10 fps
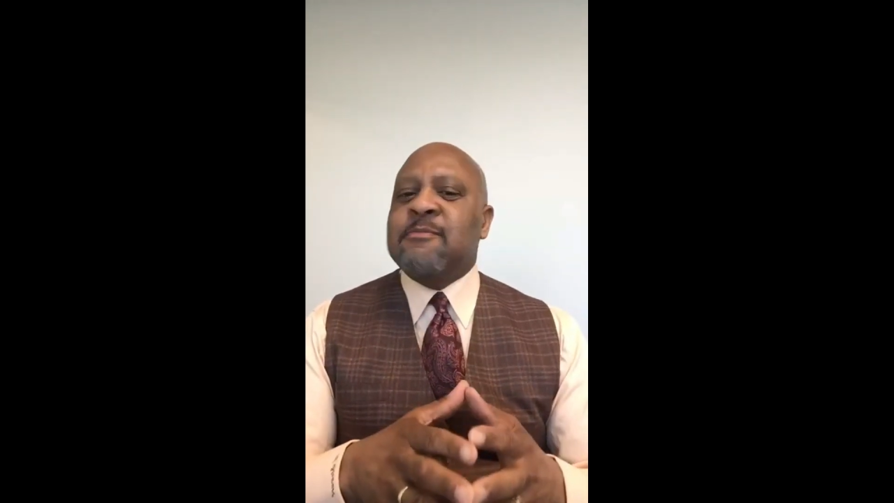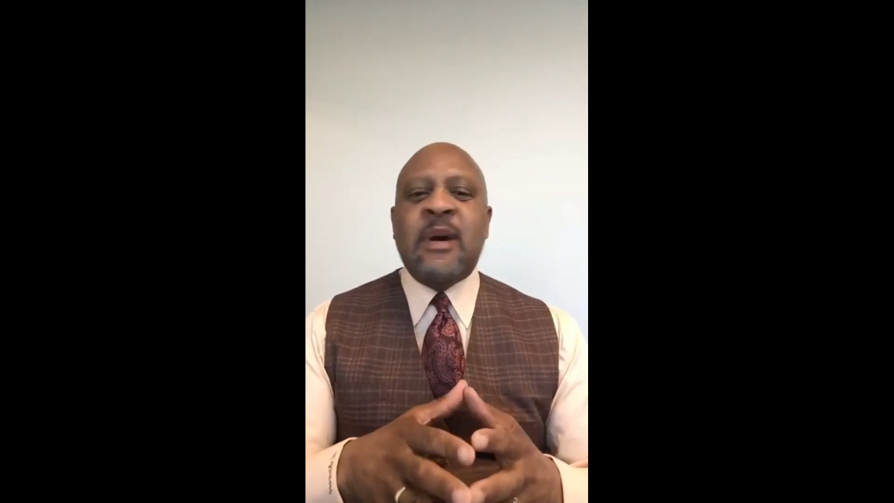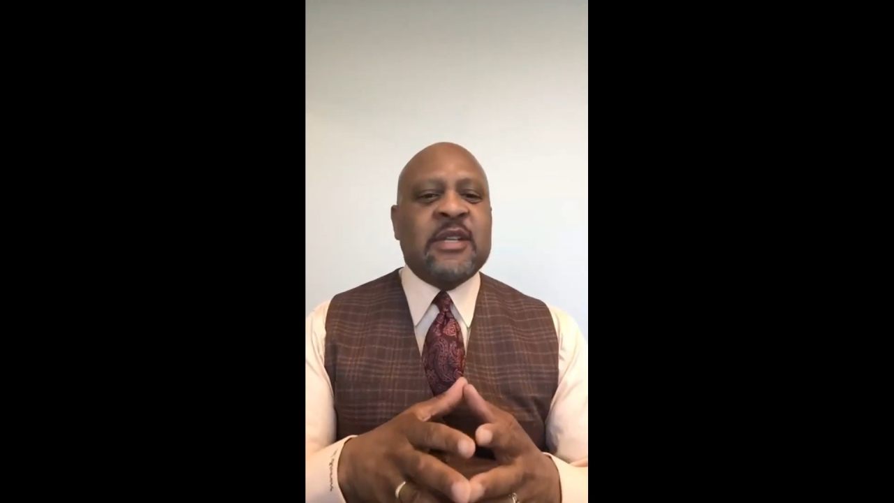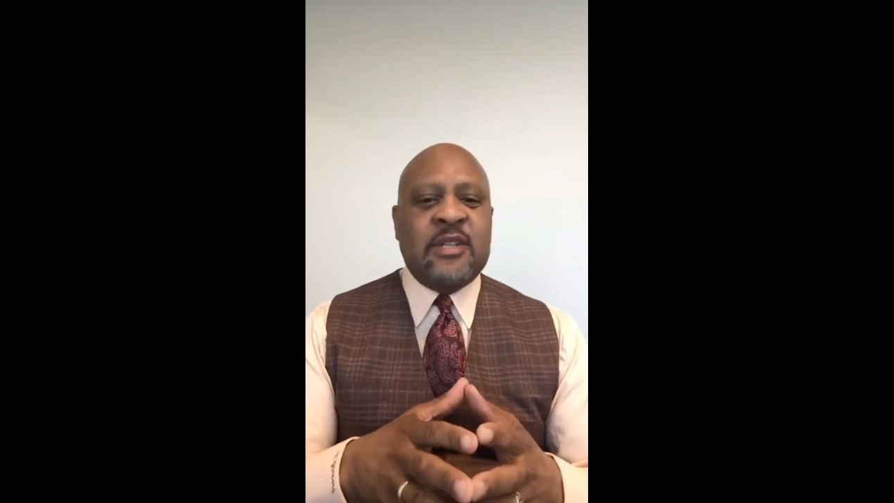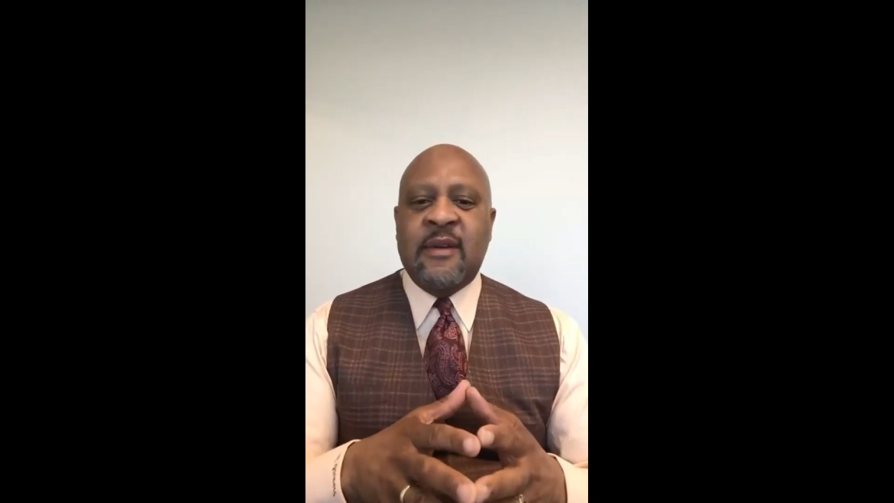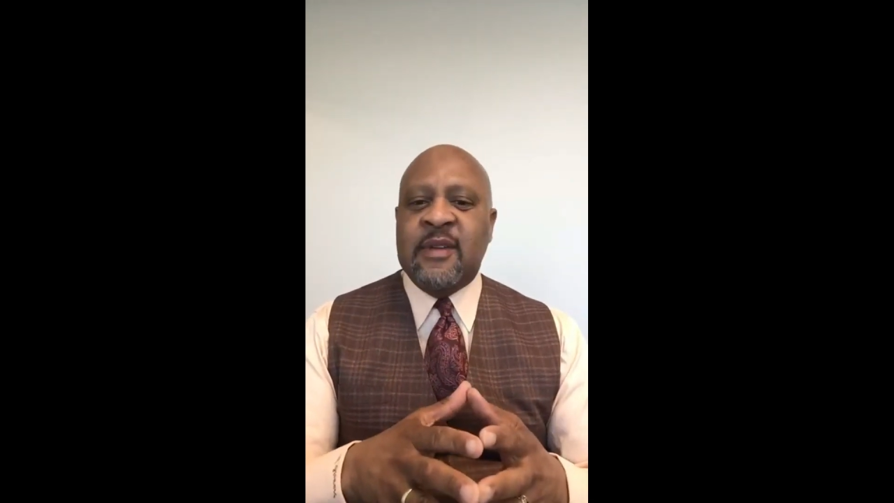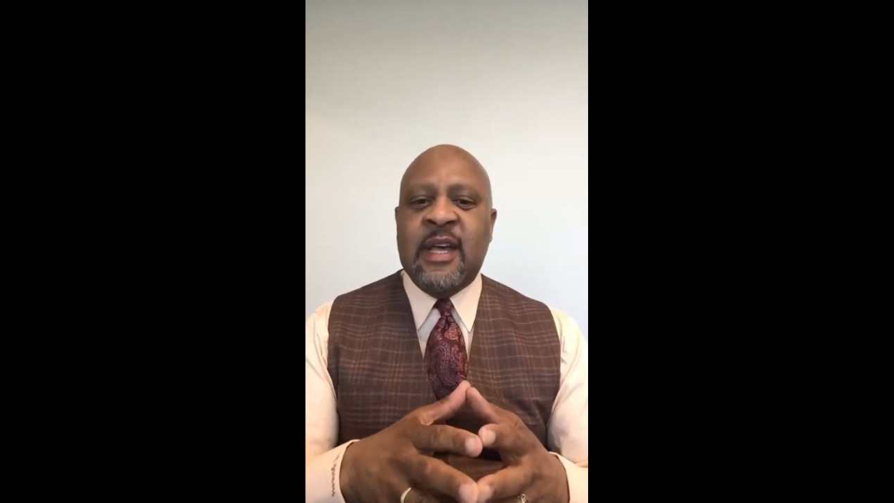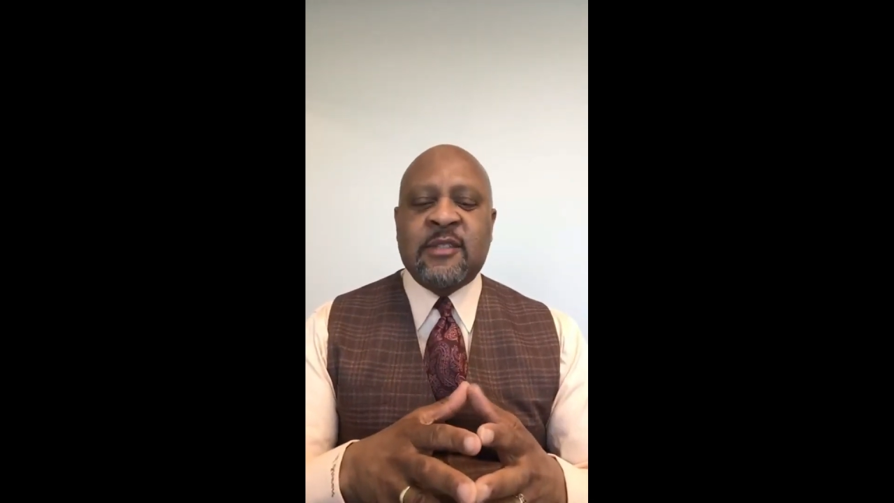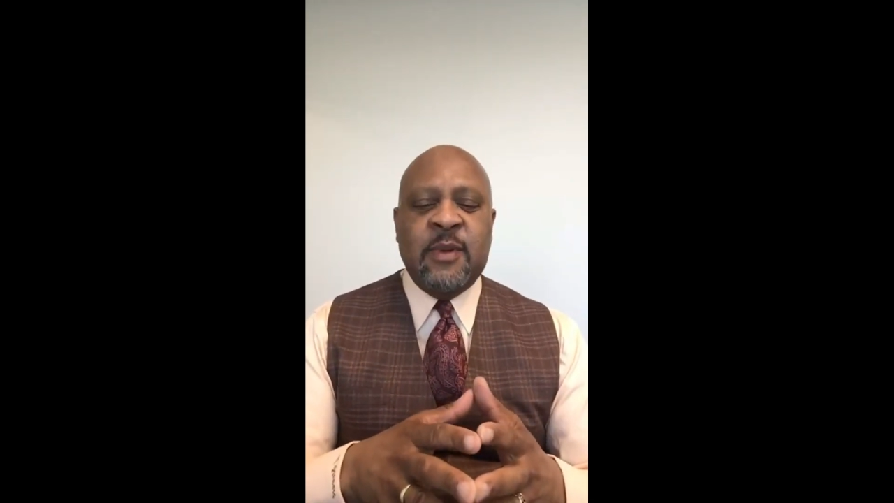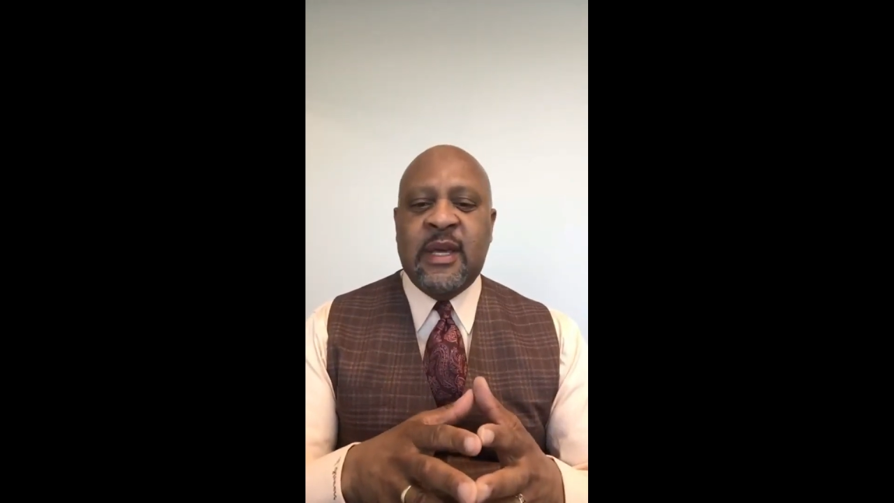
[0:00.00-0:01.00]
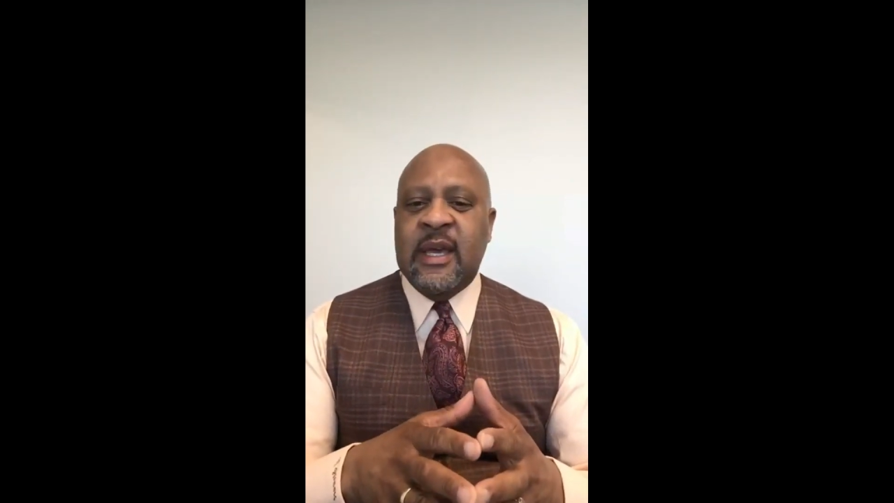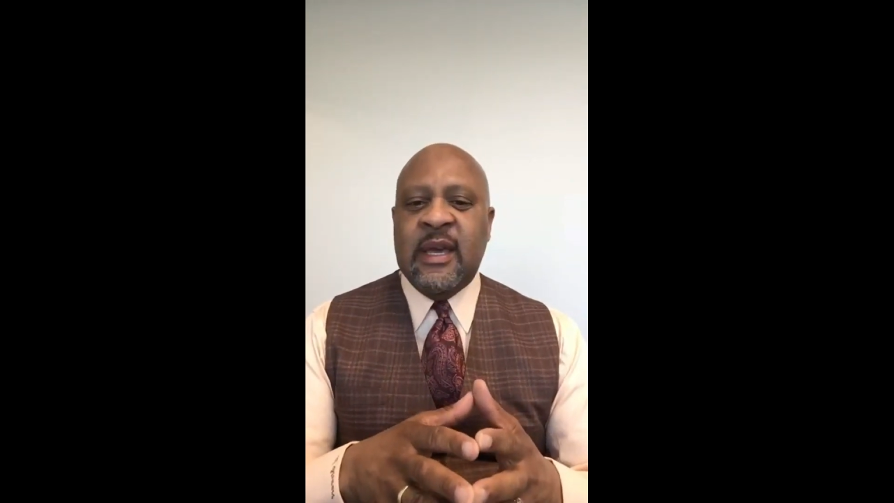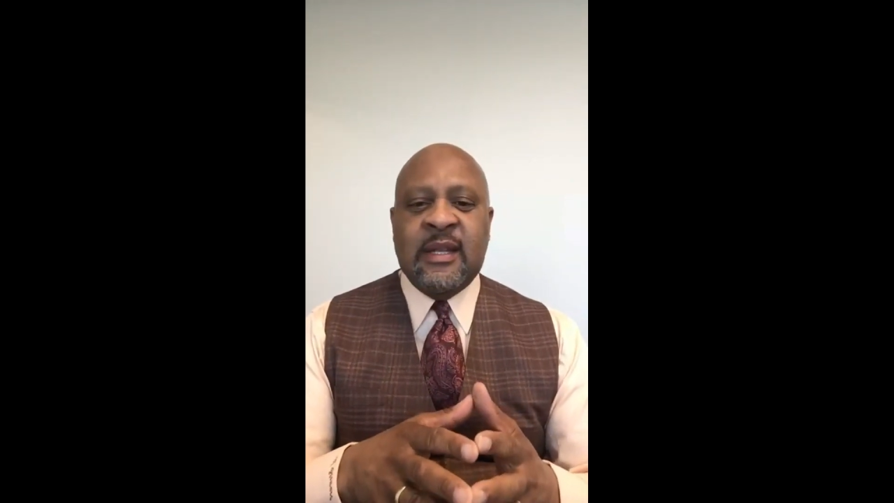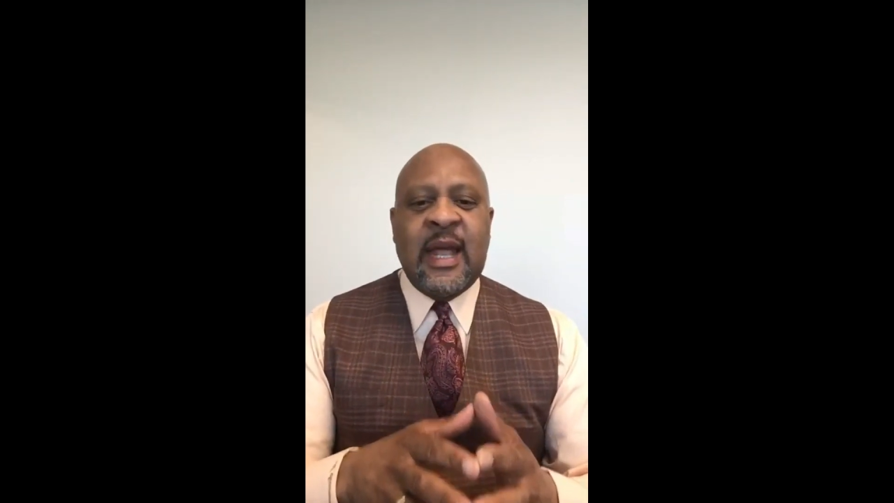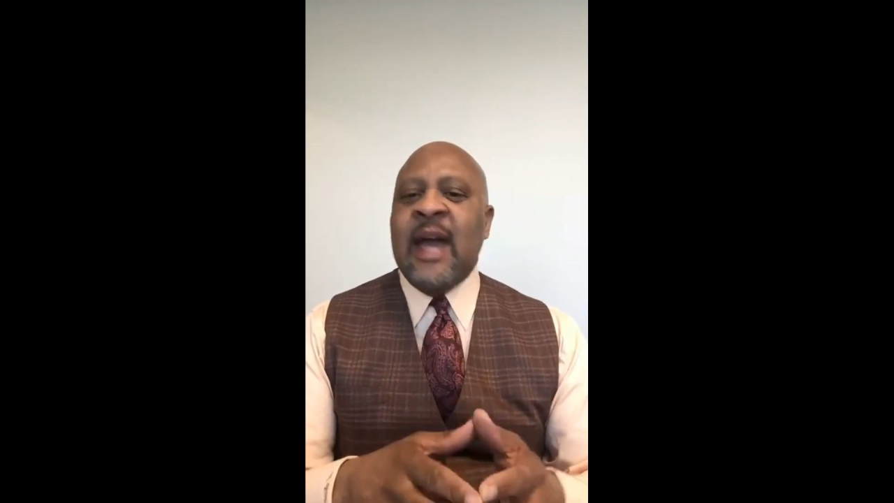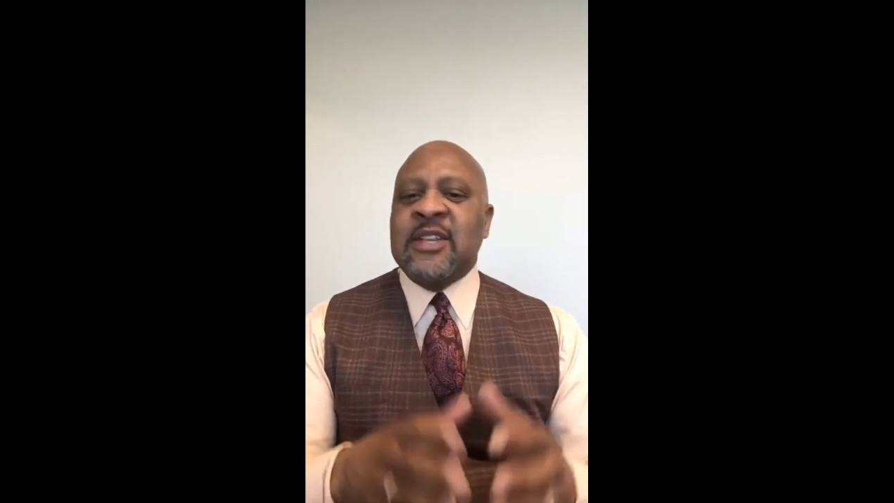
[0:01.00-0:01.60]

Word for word: as much of it as we can,